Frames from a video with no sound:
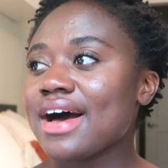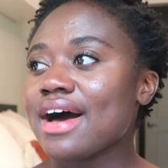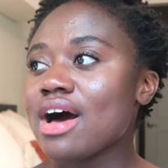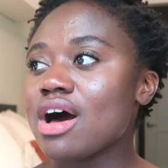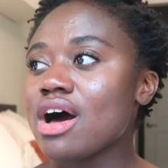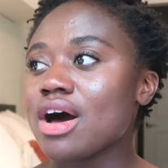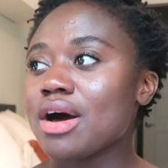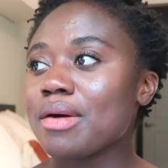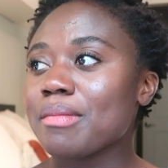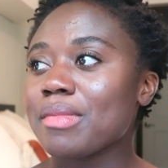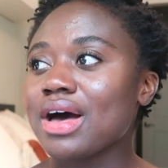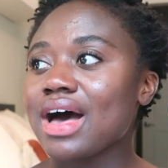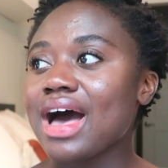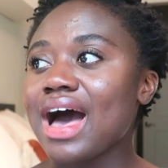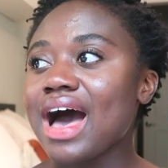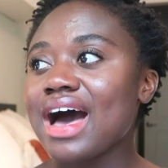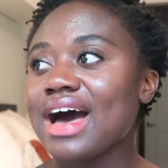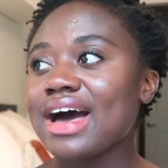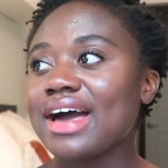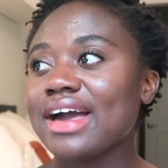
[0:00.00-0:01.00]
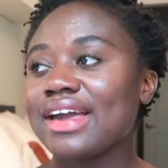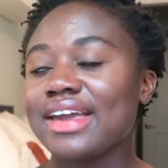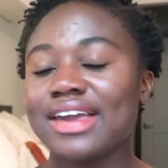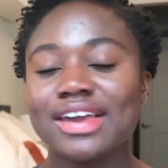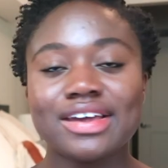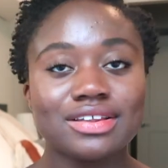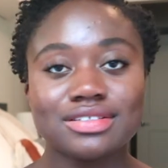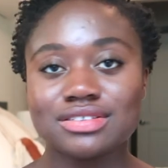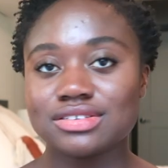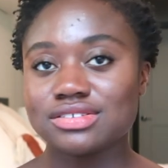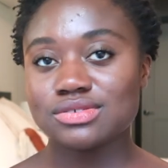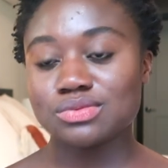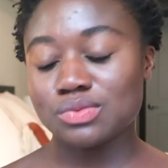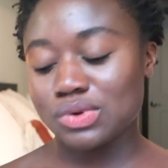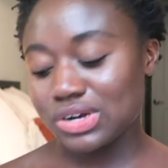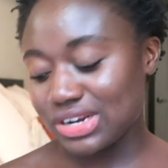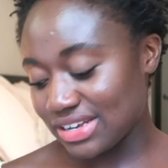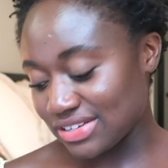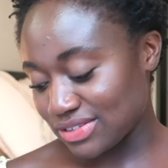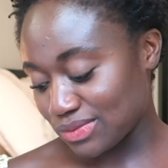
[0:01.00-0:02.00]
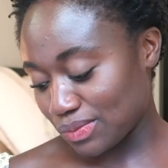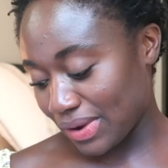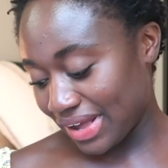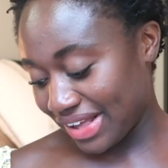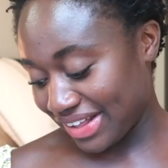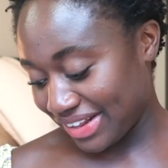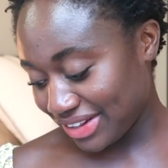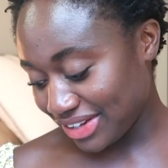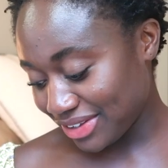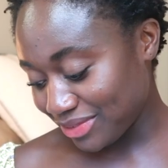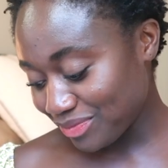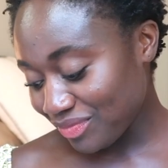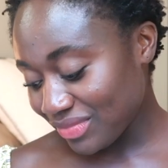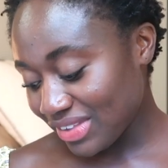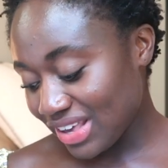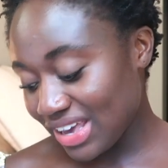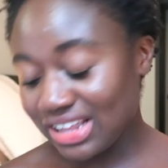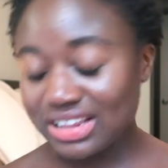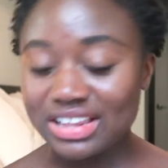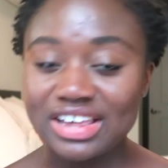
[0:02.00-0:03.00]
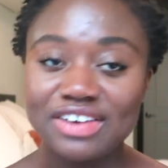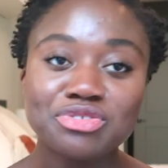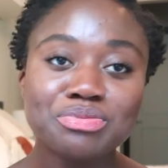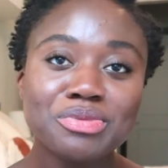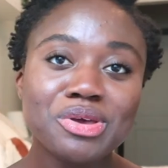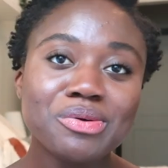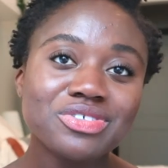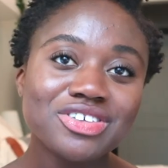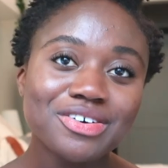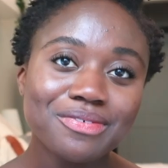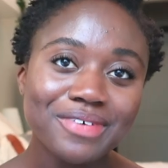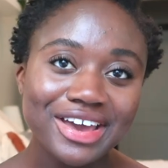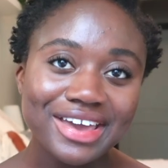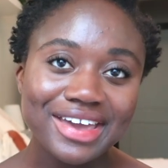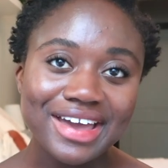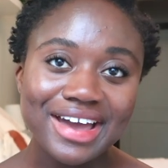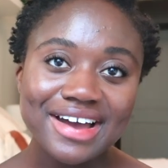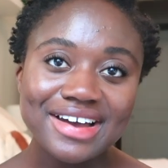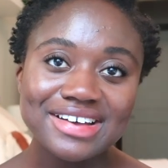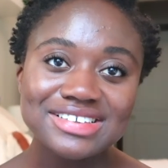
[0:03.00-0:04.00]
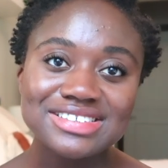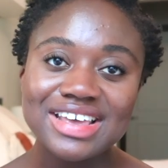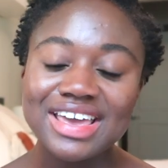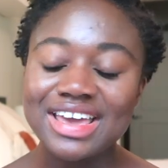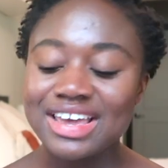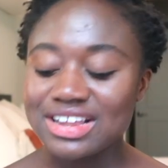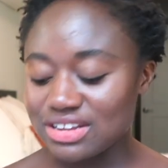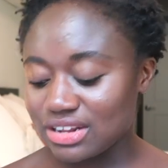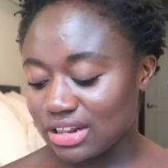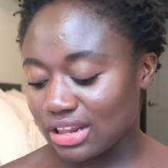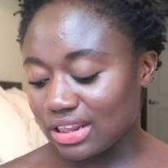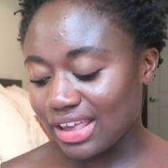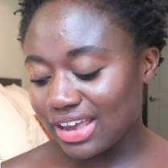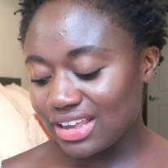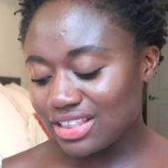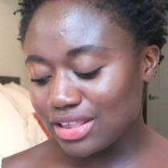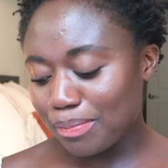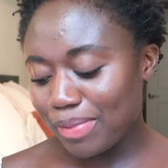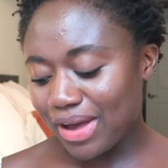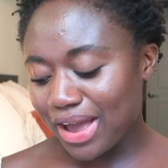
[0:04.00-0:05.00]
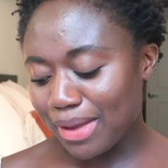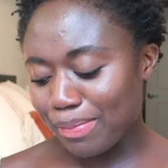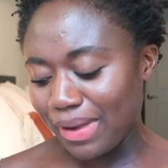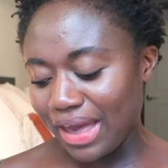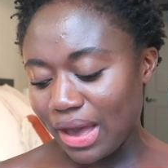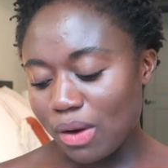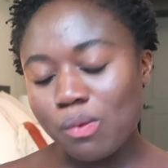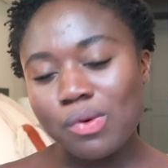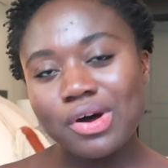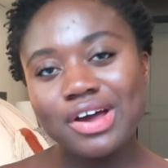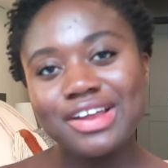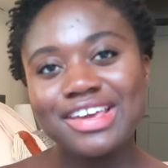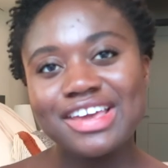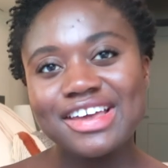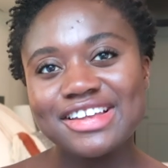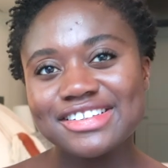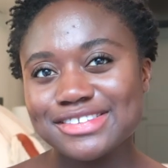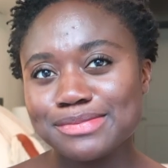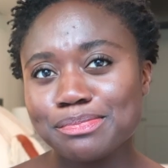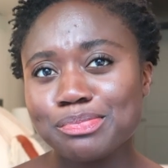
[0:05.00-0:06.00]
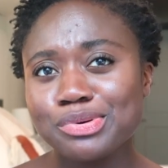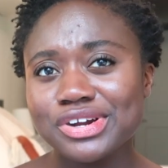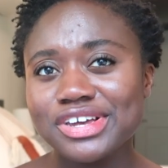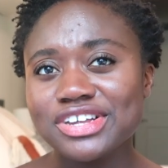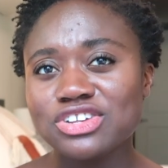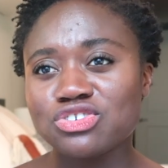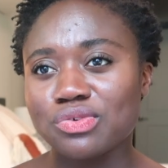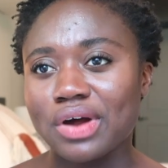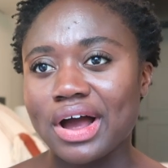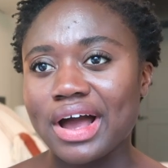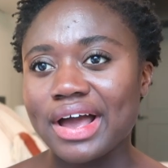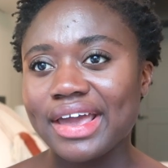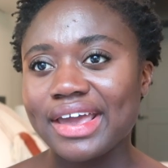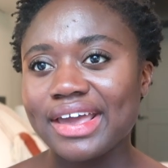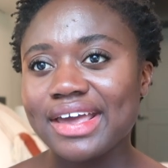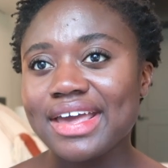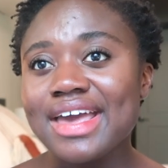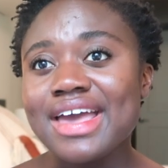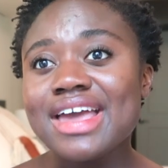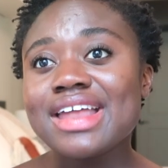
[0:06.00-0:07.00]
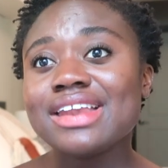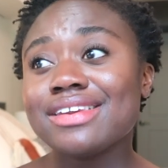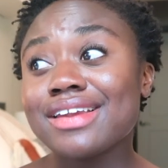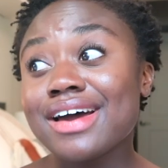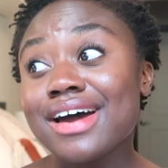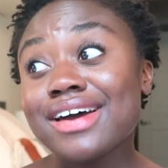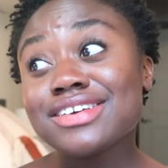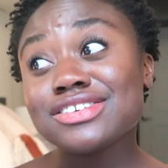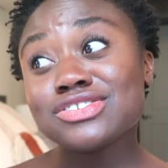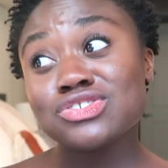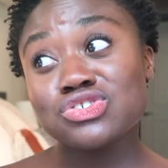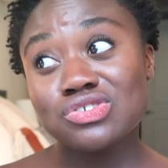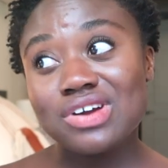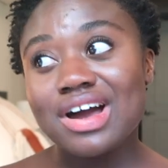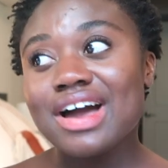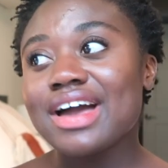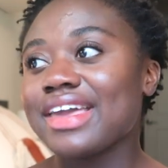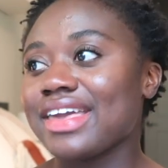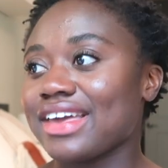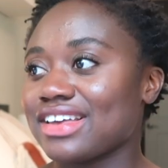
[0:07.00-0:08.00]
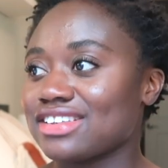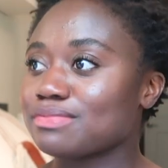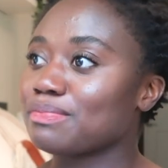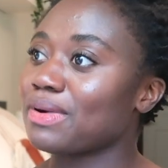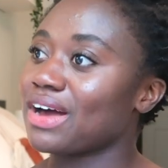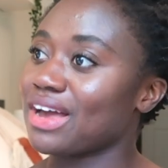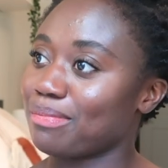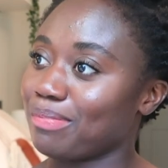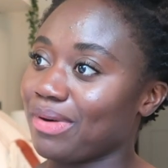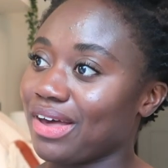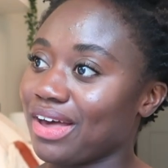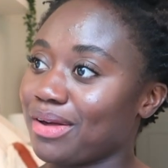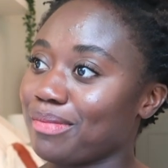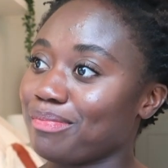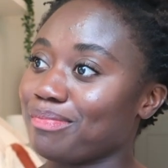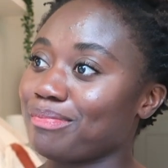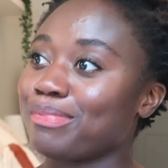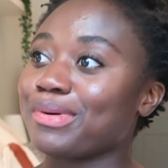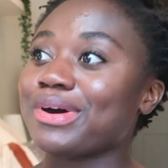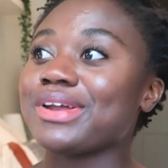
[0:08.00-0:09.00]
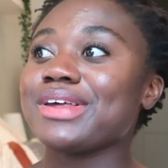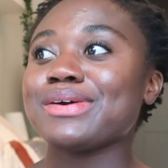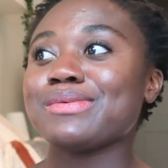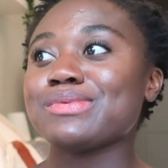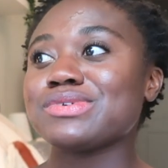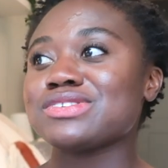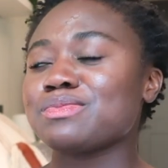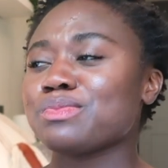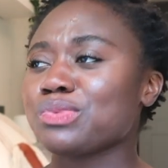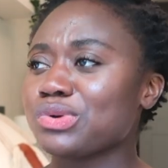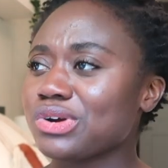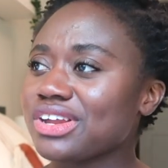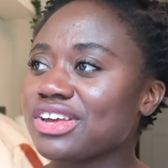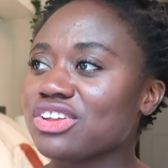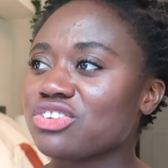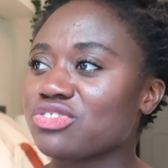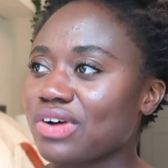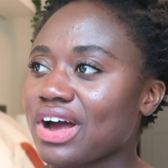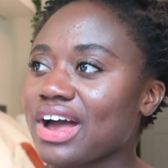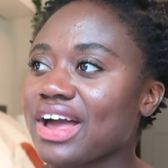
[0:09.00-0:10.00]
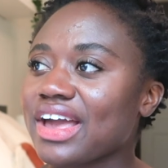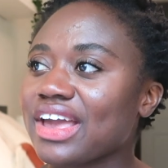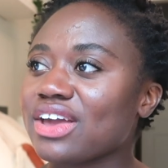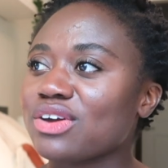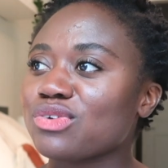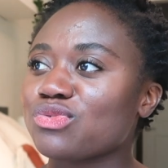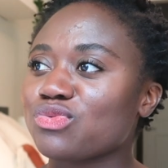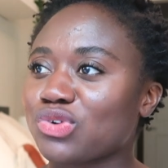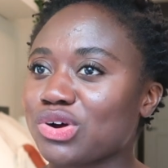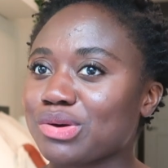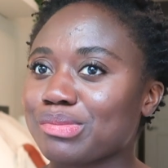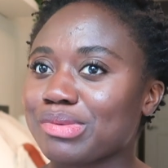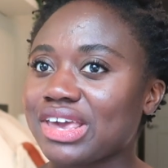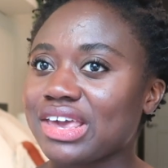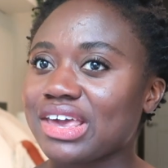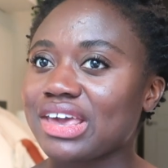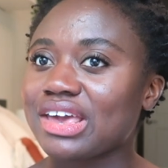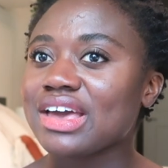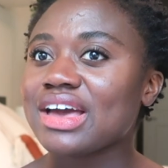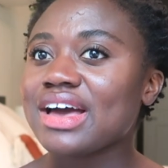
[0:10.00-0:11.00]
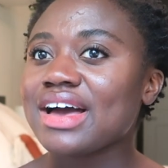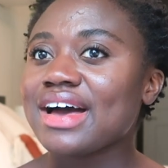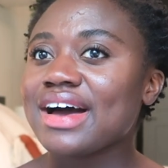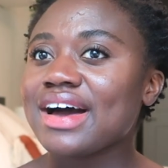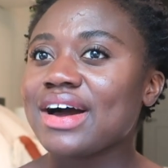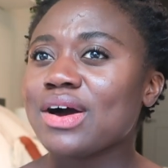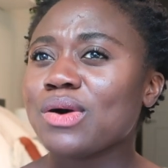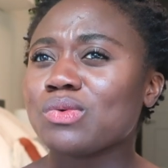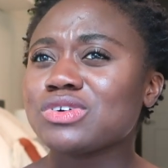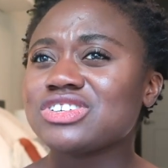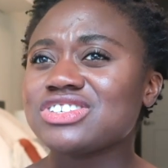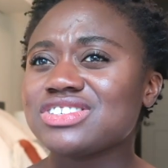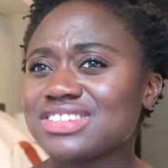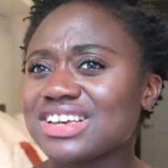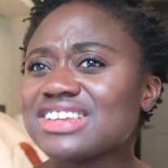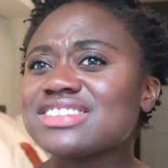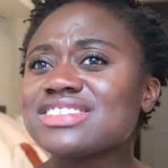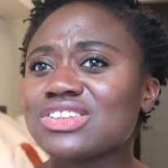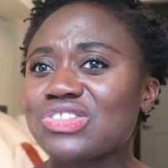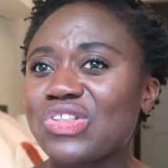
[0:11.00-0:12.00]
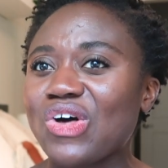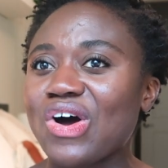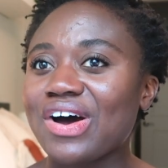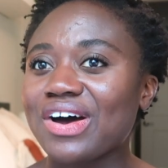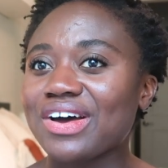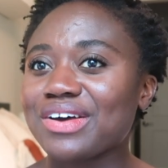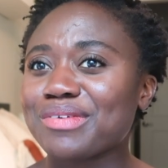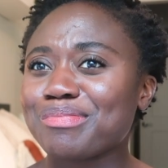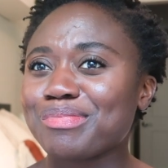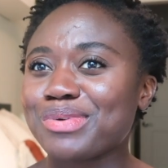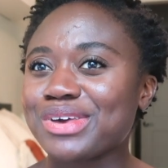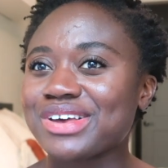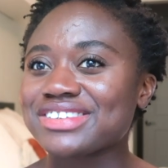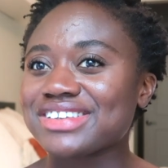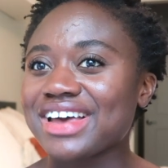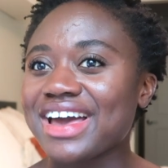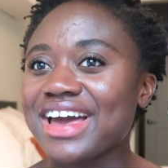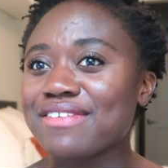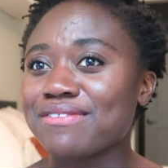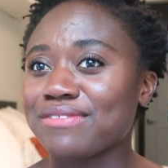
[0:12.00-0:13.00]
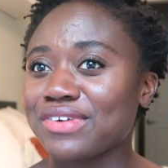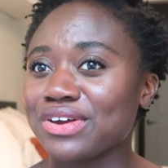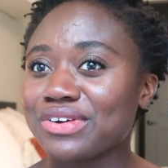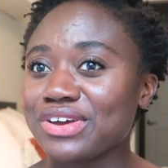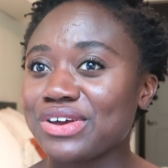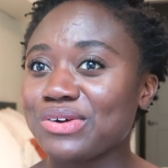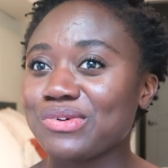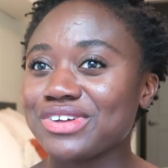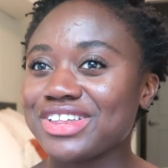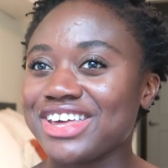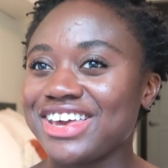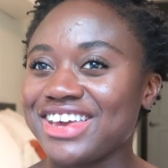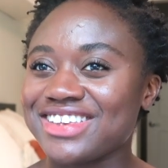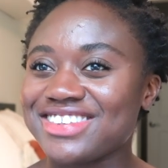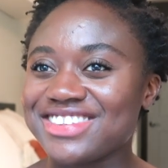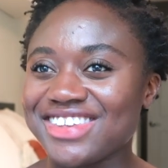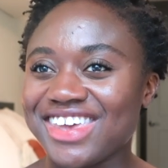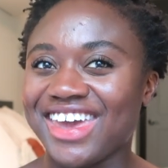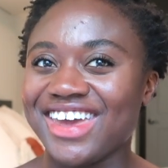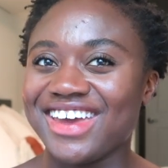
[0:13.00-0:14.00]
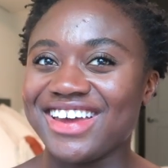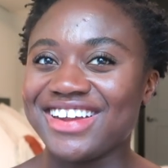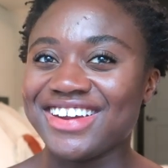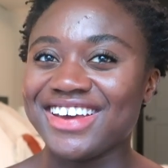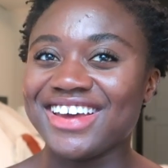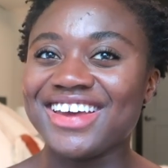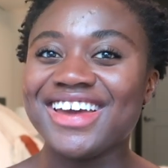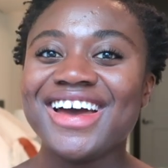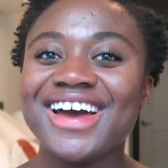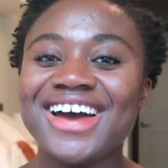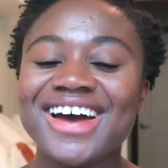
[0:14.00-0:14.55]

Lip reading: I hated this one as well. It left me with a white cast, and like the Pipette one, it's pretty drying. Not as drying as Pipette, but it was pretty drying for me, which says a lot because I have very oily skin.